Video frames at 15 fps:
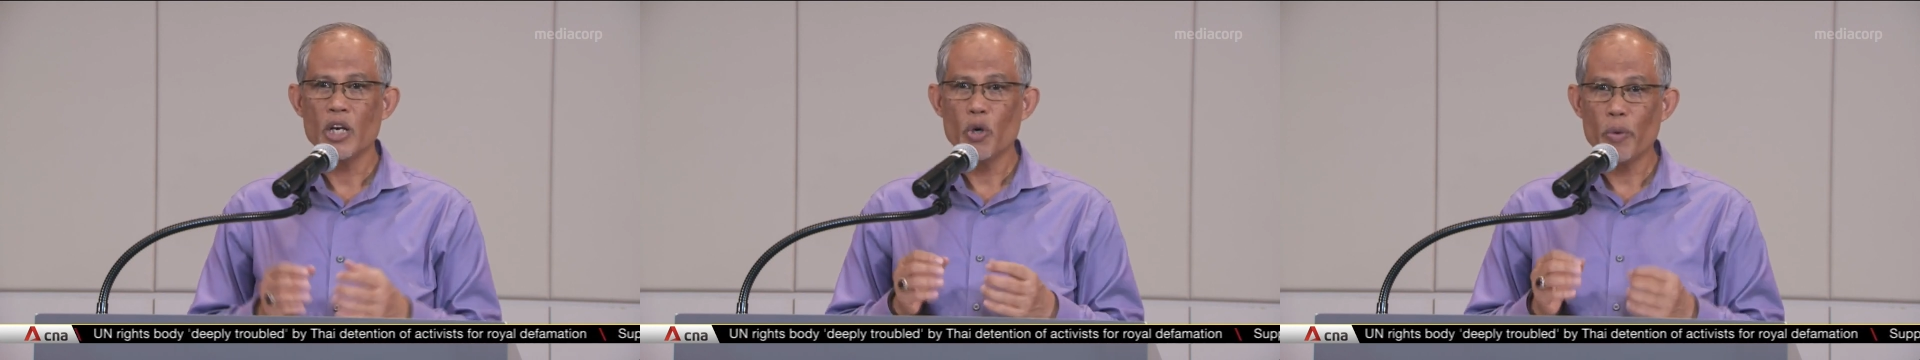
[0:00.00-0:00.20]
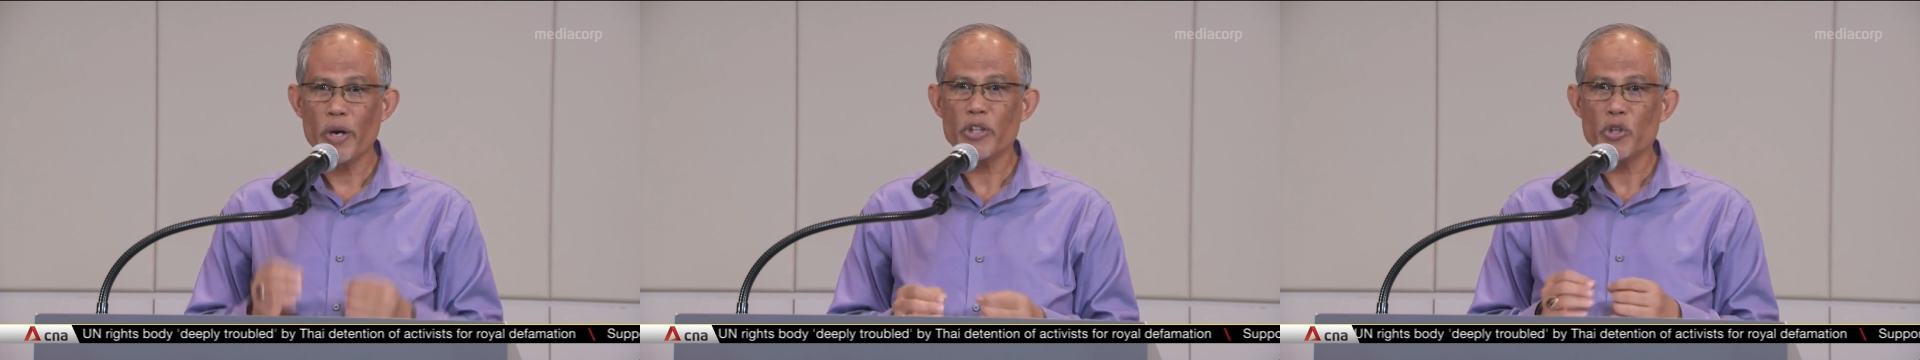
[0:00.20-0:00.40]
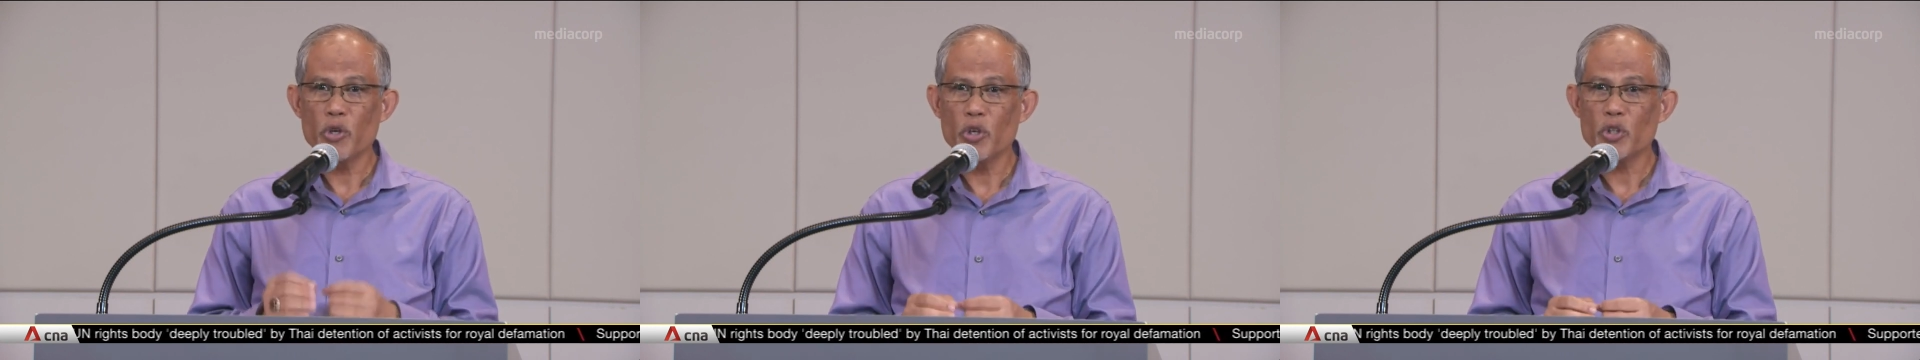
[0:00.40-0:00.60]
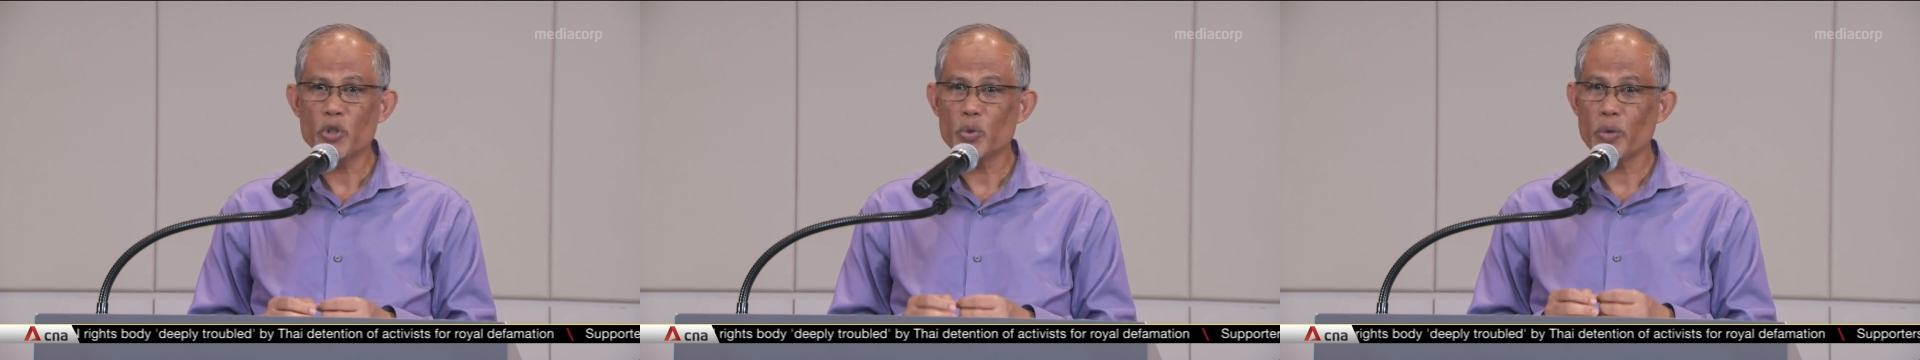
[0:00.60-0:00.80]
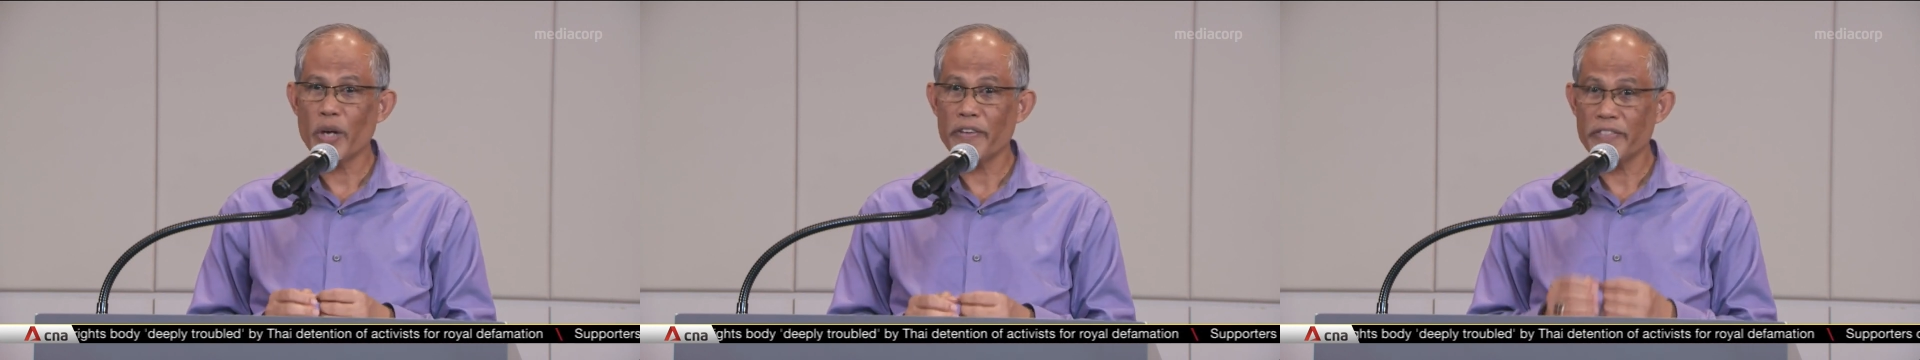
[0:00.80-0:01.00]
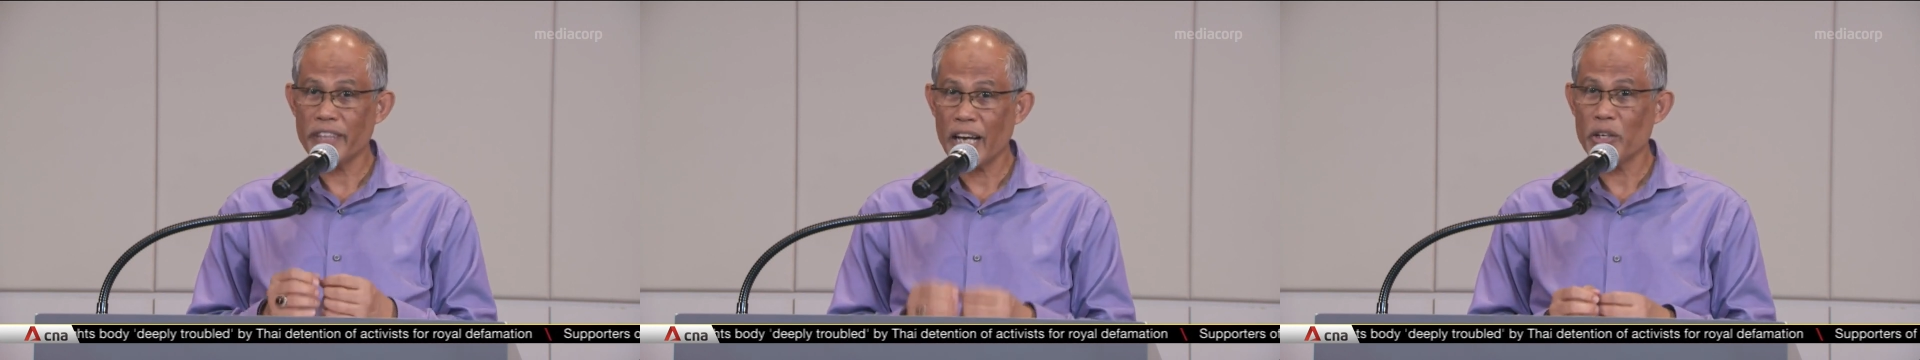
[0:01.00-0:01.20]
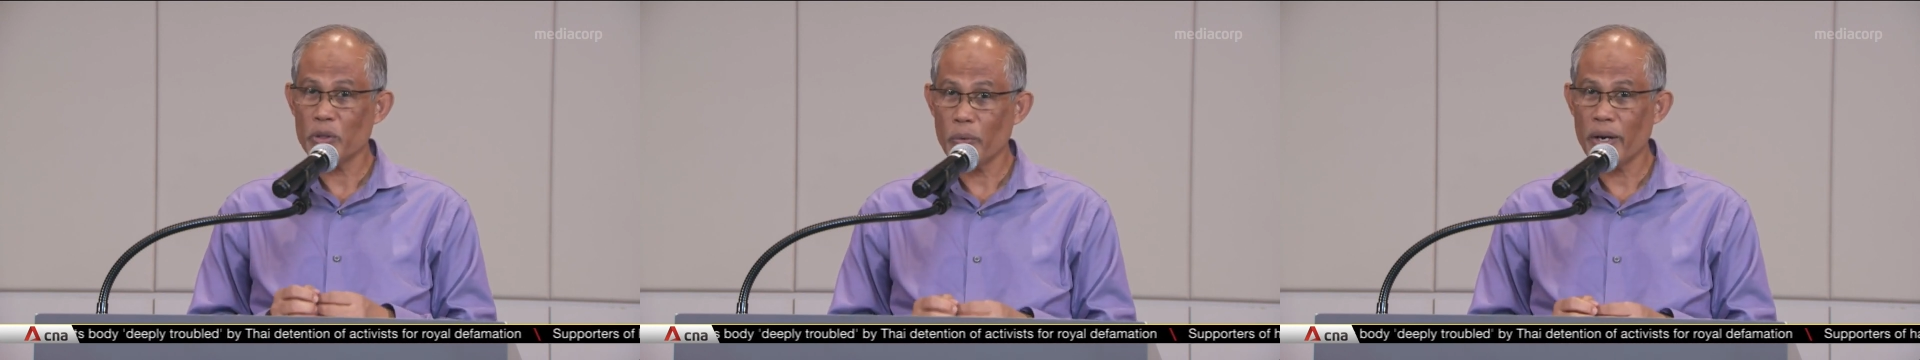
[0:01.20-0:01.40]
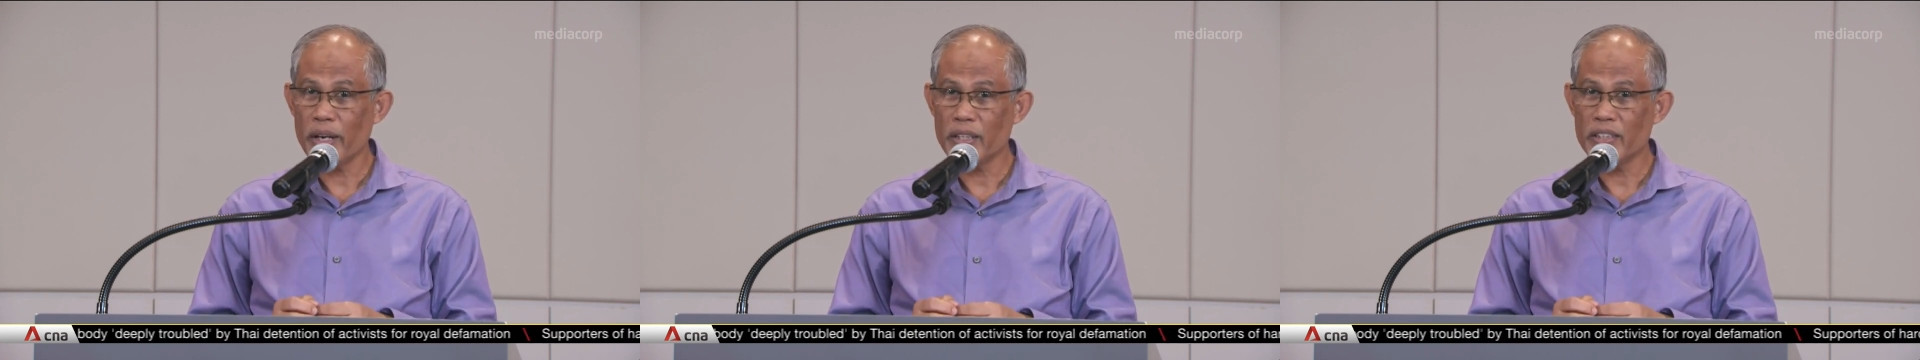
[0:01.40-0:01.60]
where those who have
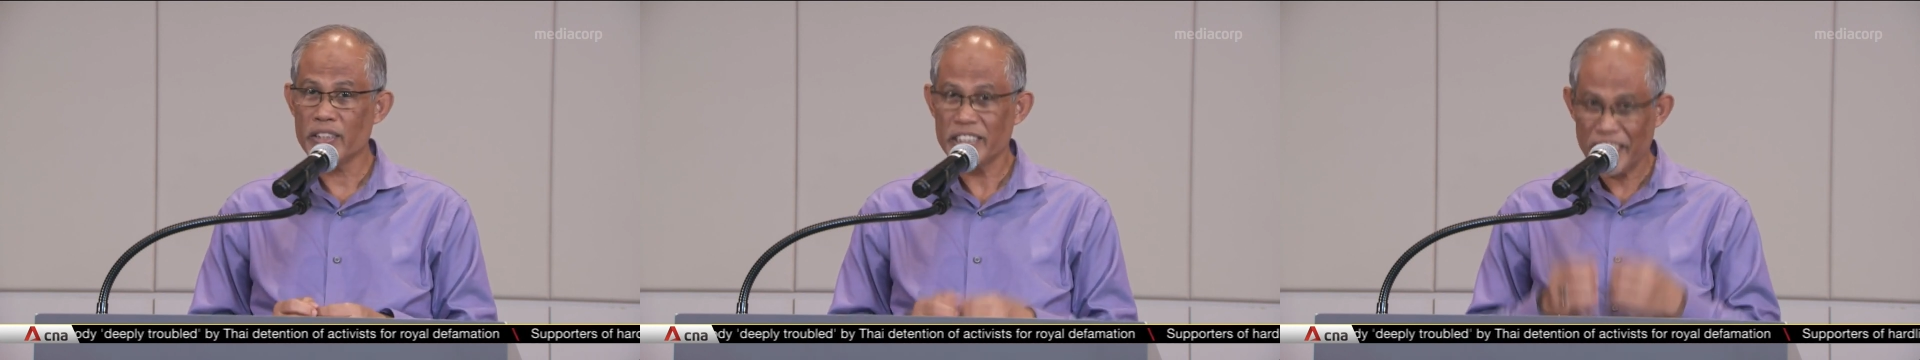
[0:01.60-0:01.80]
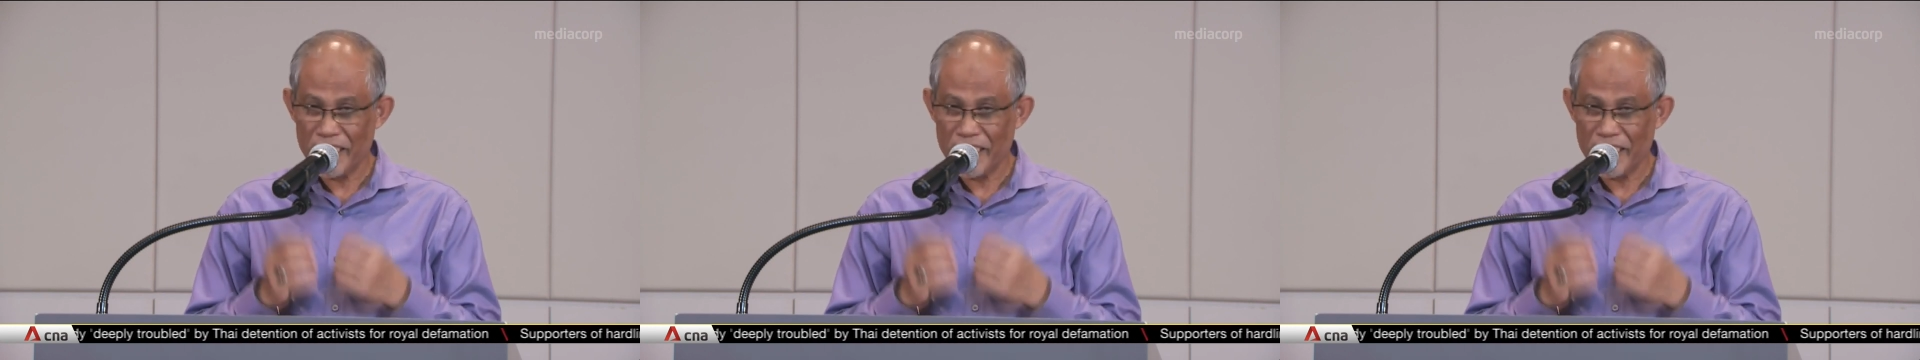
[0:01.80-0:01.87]
done well